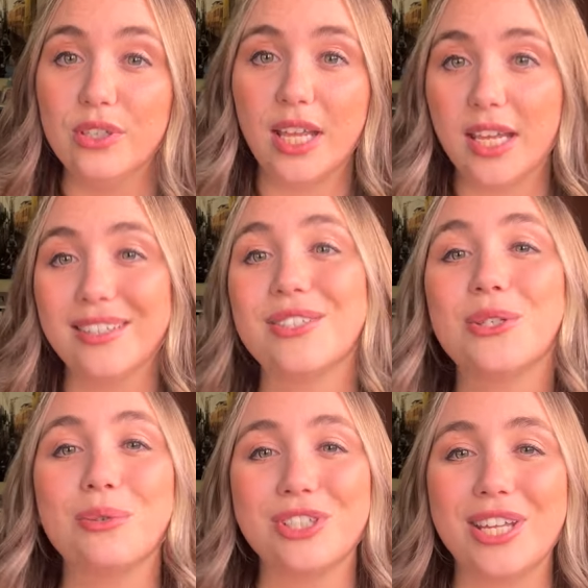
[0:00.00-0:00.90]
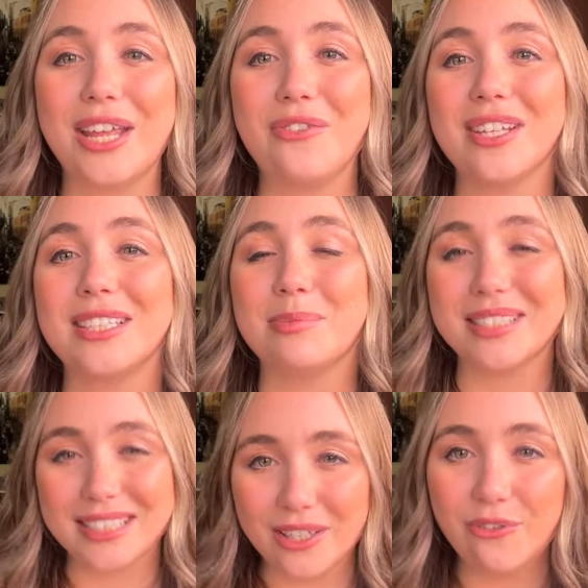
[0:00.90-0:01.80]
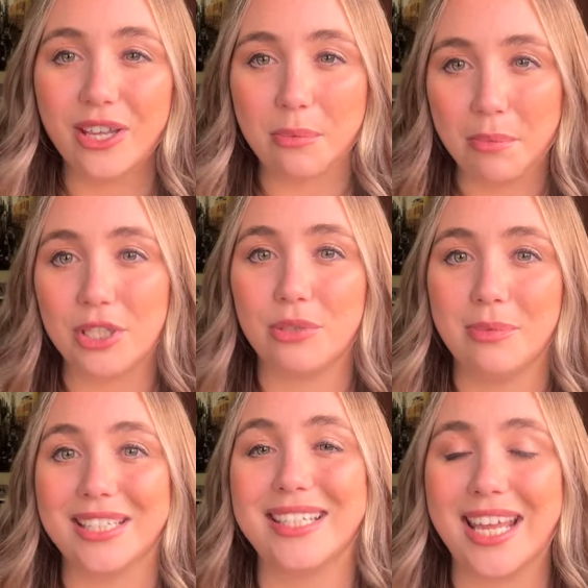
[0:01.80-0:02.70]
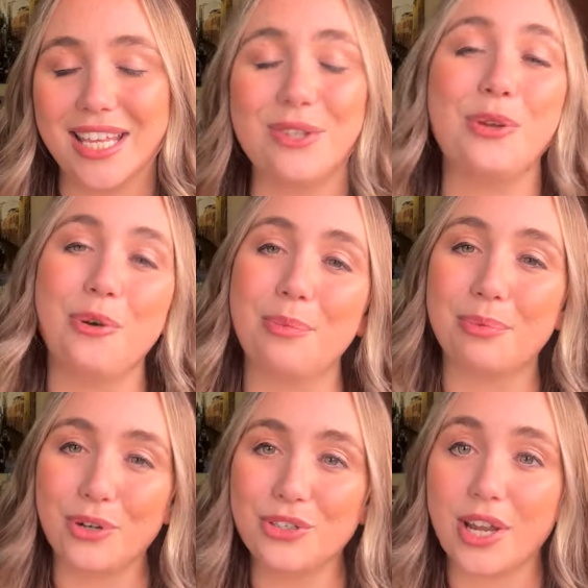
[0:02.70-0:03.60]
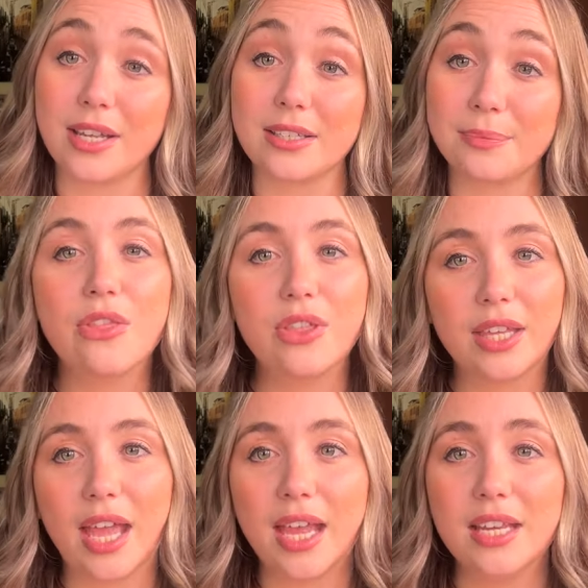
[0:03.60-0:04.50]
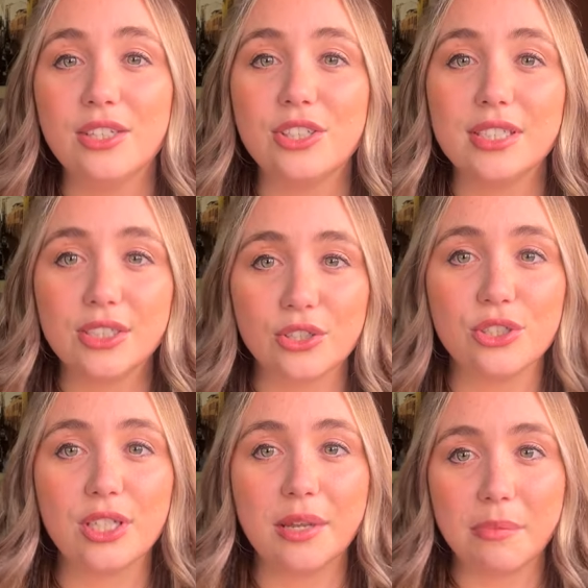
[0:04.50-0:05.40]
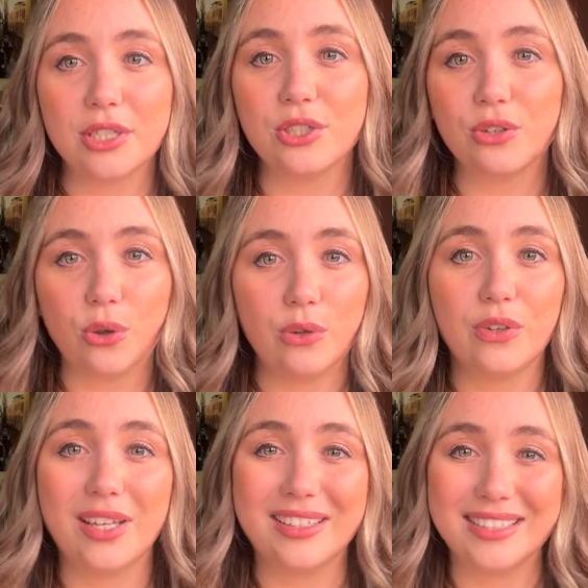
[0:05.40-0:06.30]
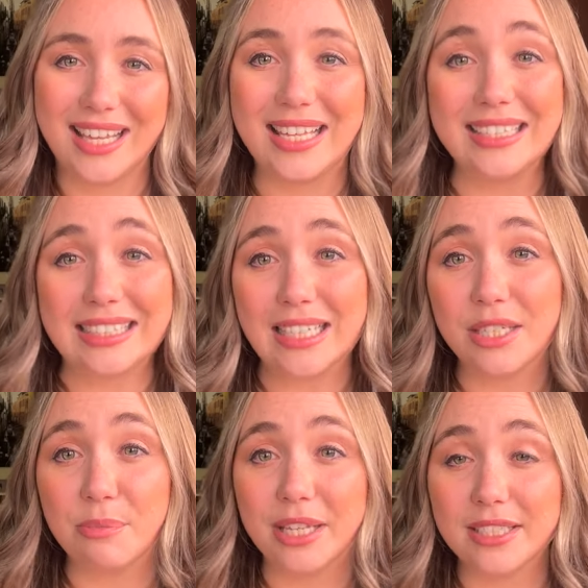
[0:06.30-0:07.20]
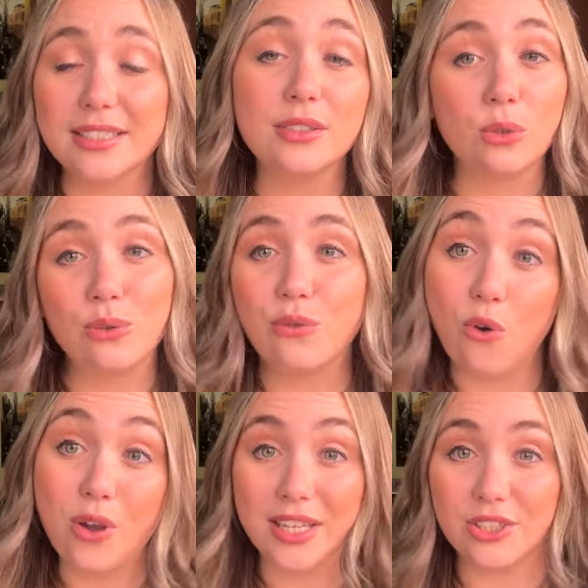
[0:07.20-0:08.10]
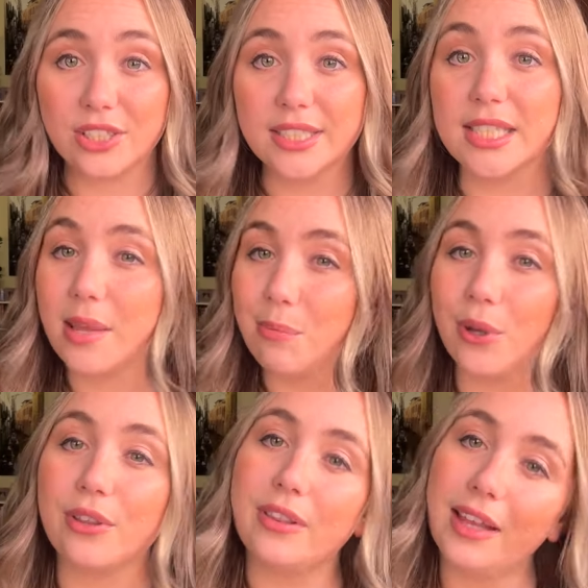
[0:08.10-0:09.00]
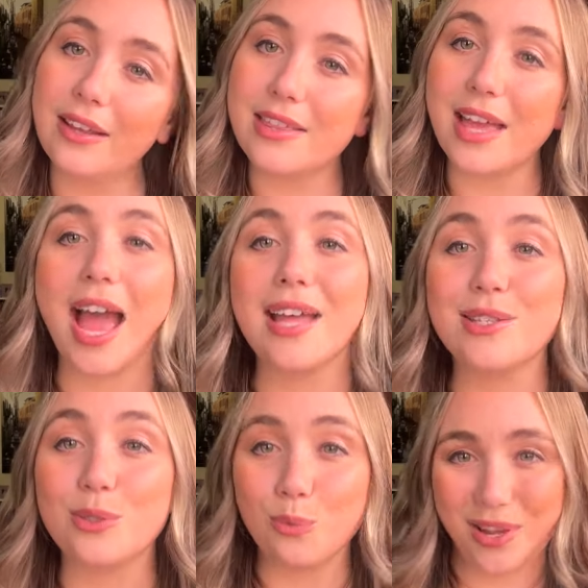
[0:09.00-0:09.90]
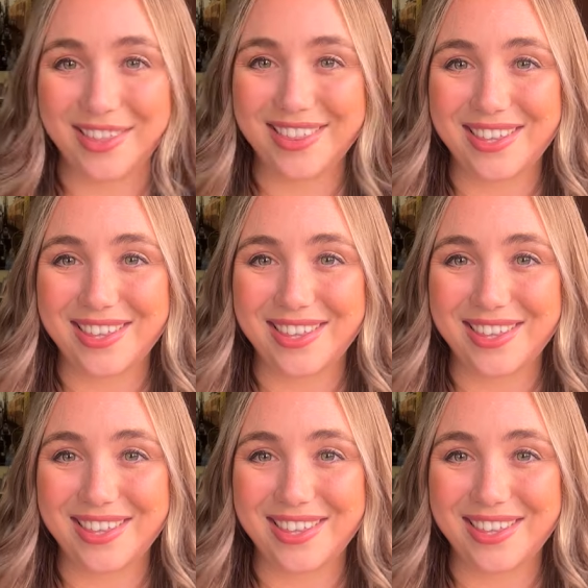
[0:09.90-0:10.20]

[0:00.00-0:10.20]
need to achieve a specific measurement in your project. The gauge is usually measured over 10 centimeters or 4 inches in both length and width.